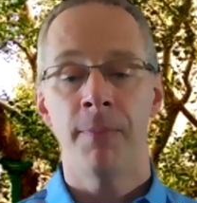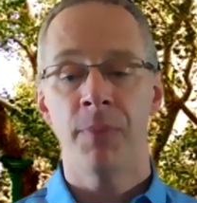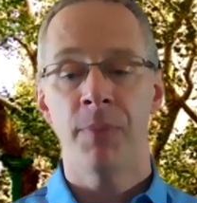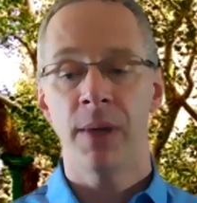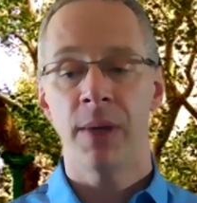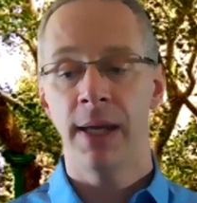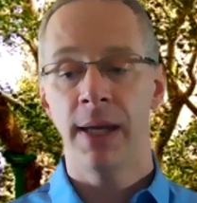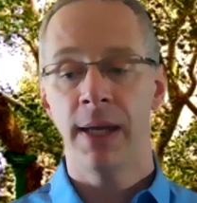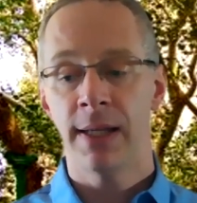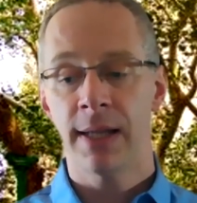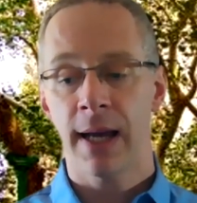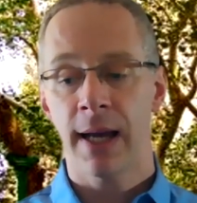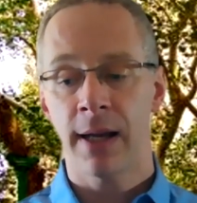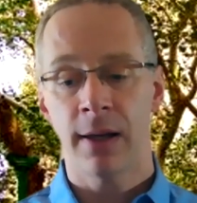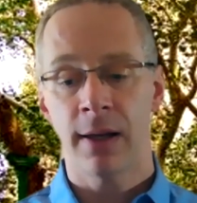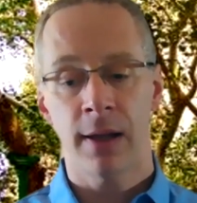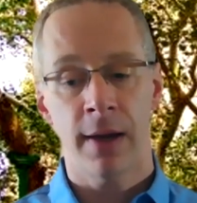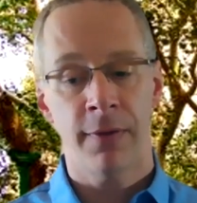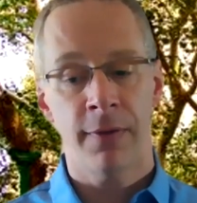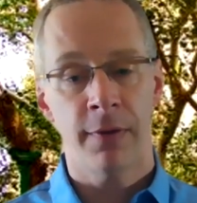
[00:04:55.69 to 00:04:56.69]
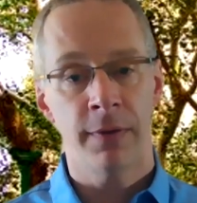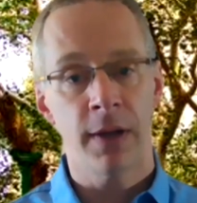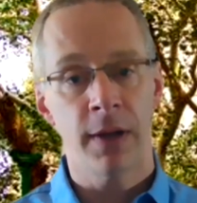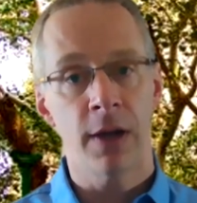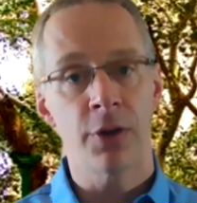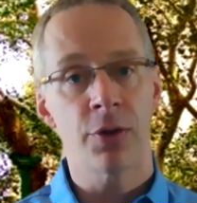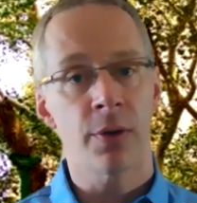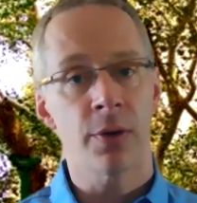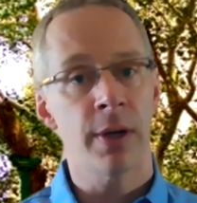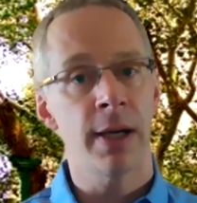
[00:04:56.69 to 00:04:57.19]
He's had a life of
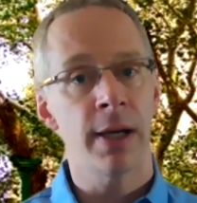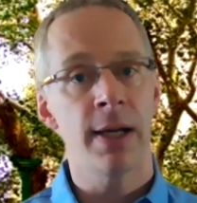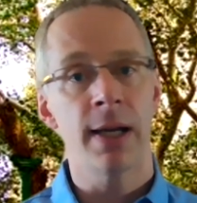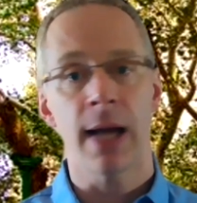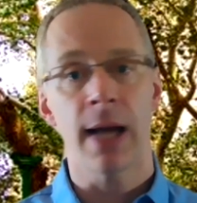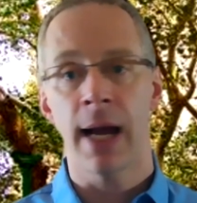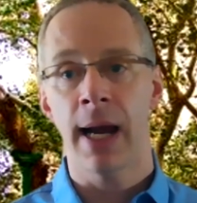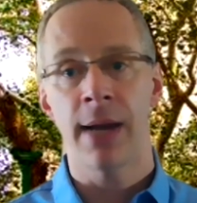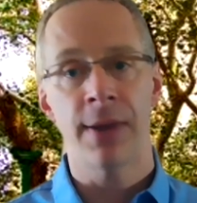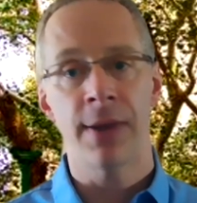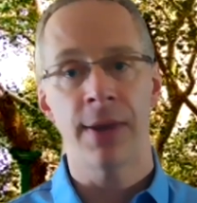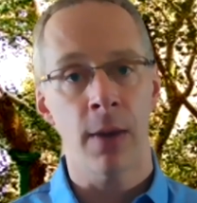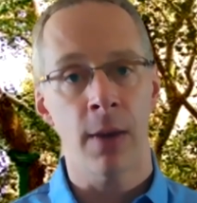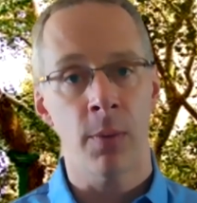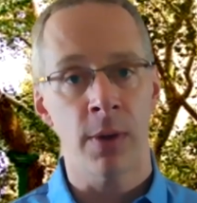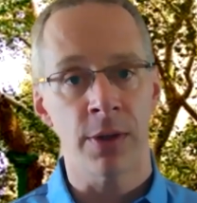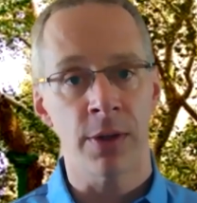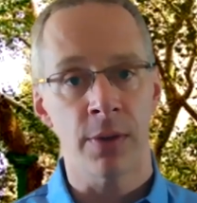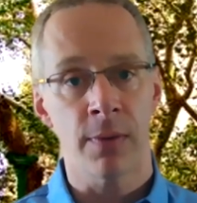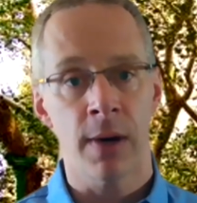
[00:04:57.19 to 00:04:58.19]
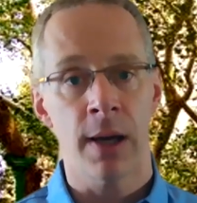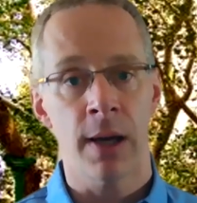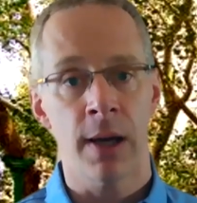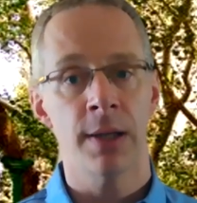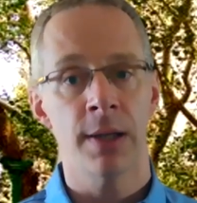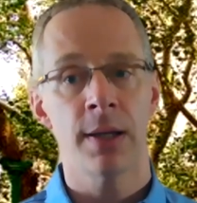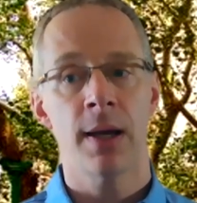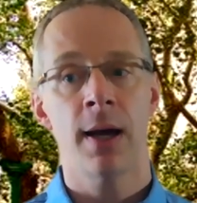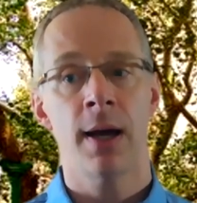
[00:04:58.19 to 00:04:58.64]
luxury, and that wasn't right.